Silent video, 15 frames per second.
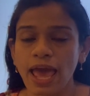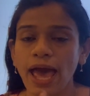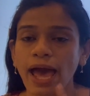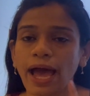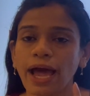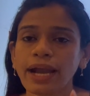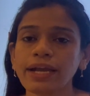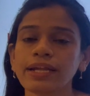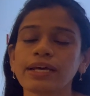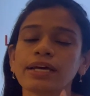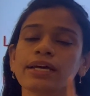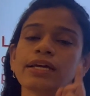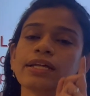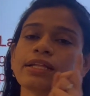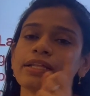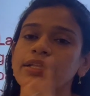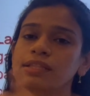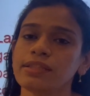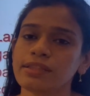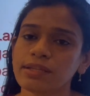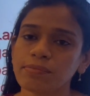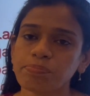and
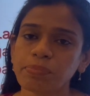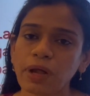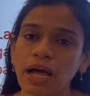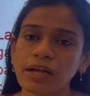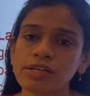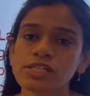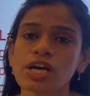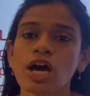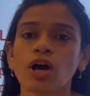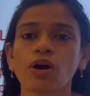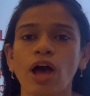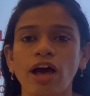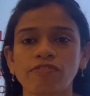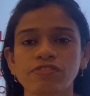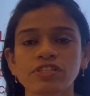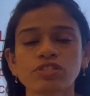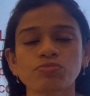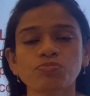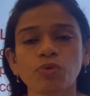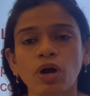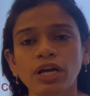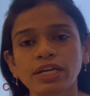the parent having
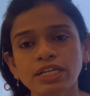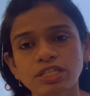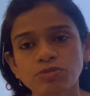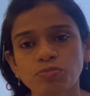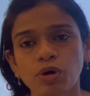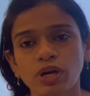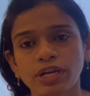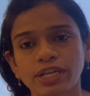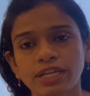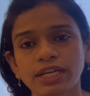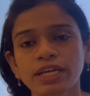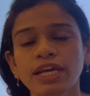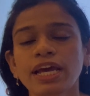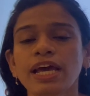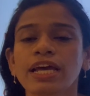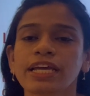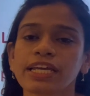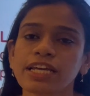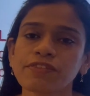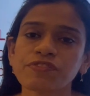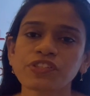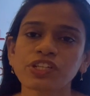small t
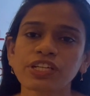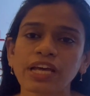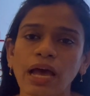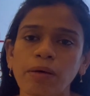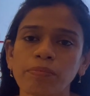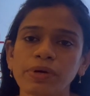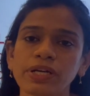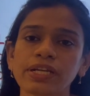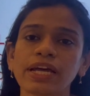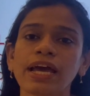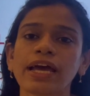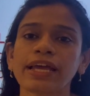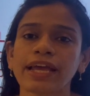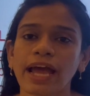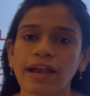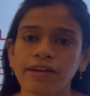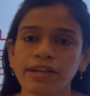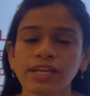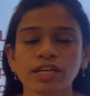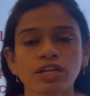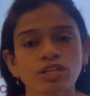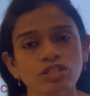gives a gamete carrying
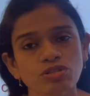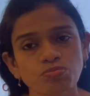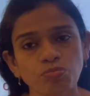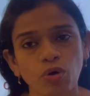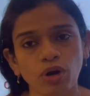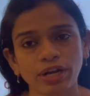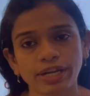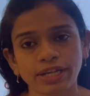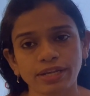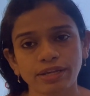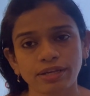small t.